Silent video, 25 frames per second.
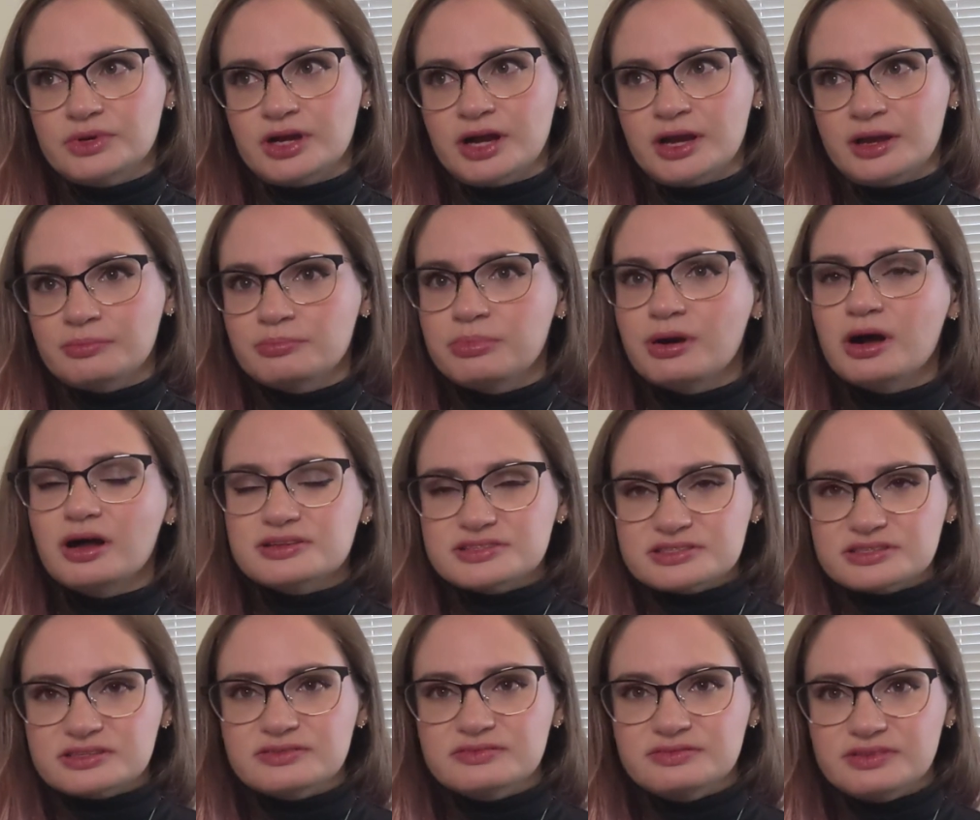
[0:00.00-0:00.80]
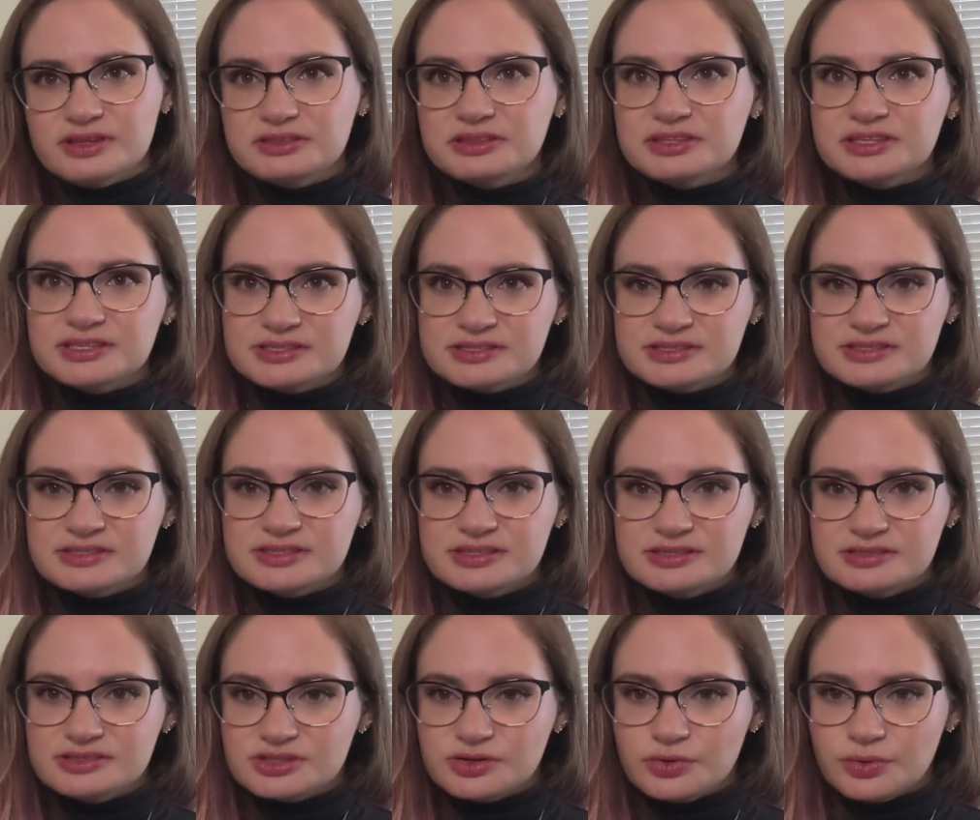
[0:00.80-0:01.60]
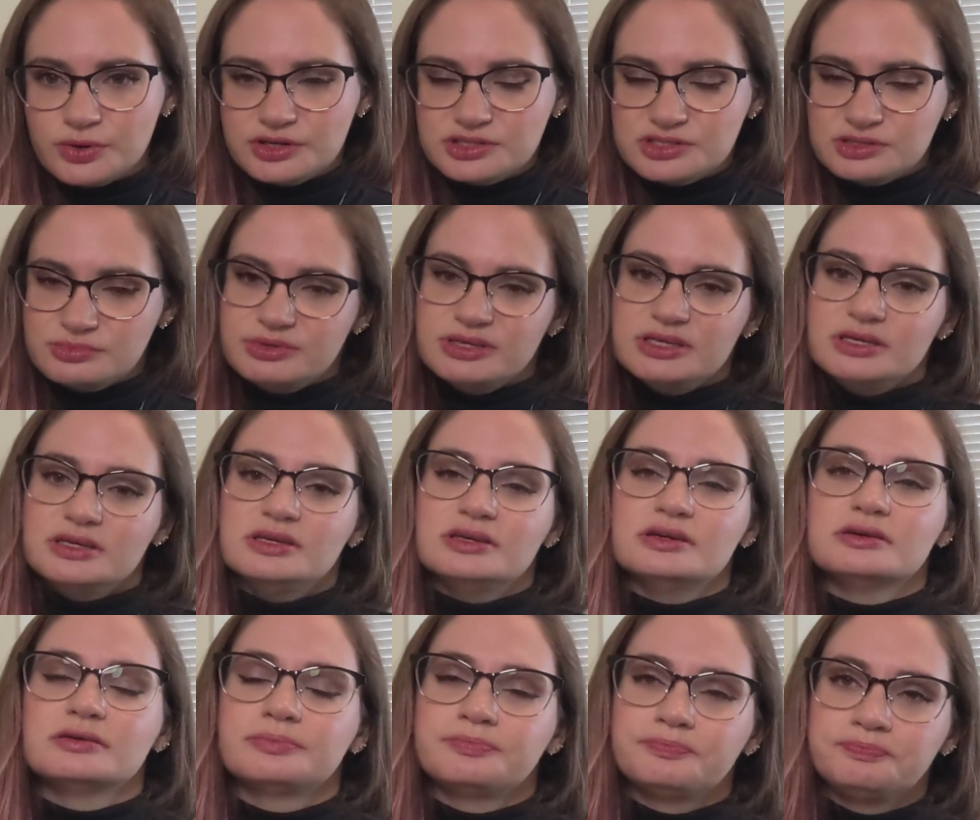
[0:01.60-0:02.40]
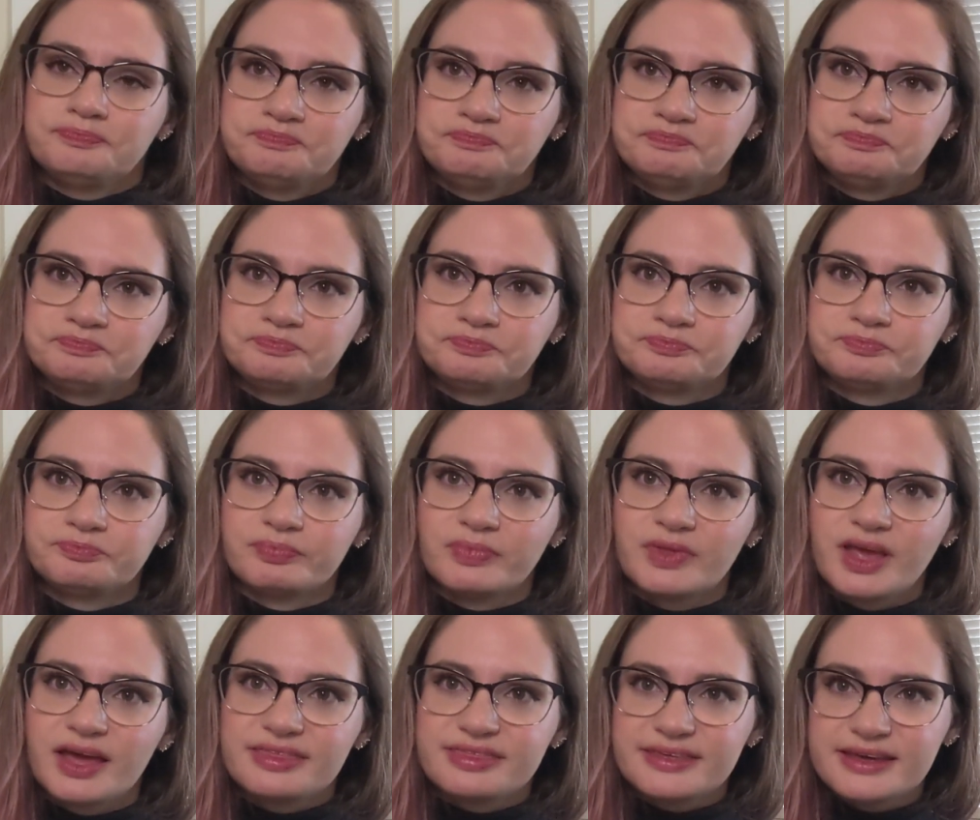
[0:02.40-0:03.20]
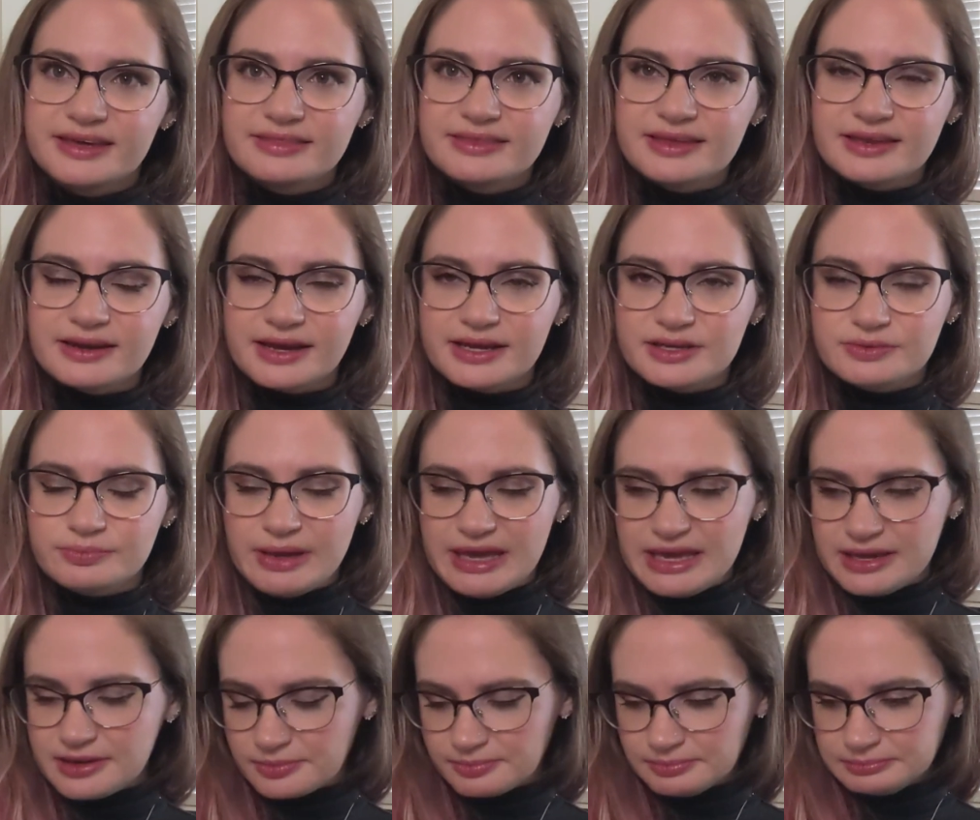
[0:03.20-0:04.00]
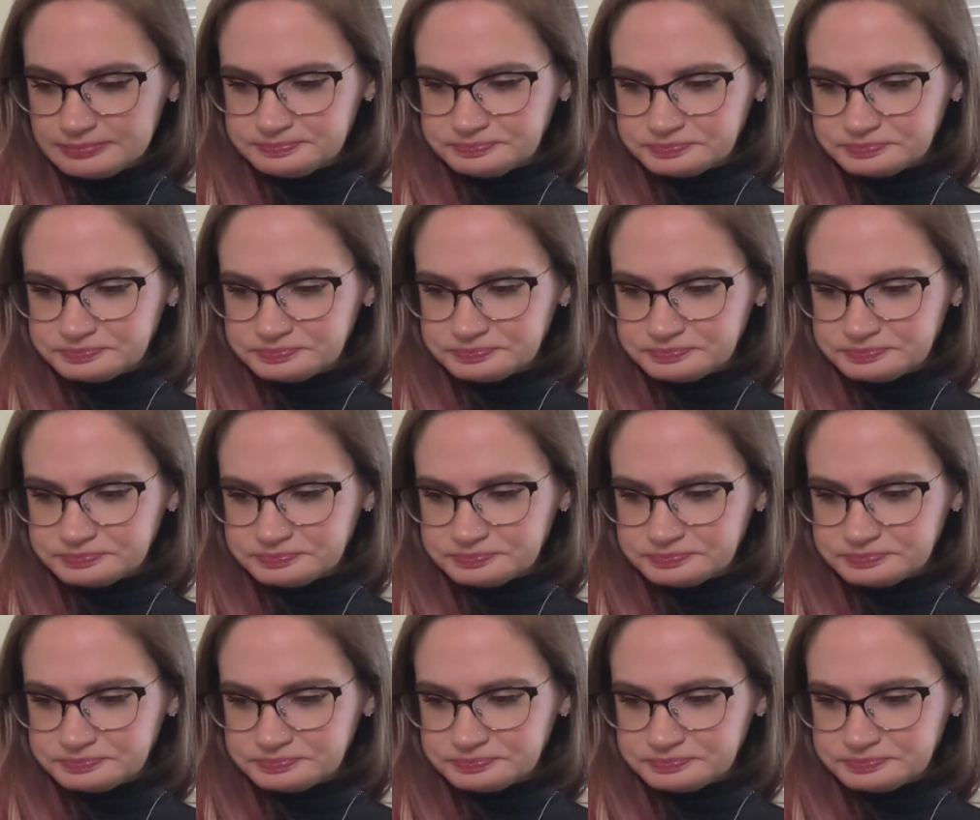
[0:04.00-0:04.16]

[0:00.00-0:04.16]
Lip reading: I am positive that this is going to be a thing that I make